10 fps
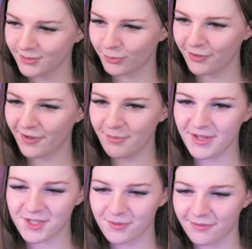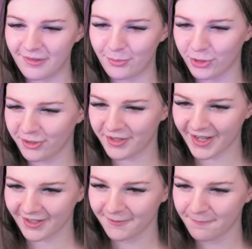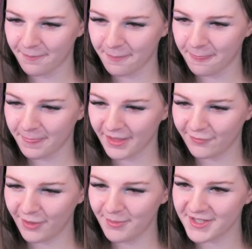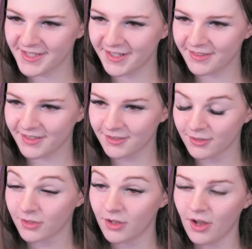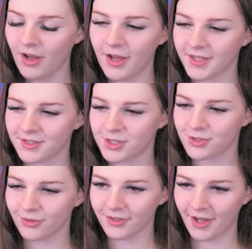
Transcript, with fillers: What have I missed with Femboy UK? Have I missed anything? I saw.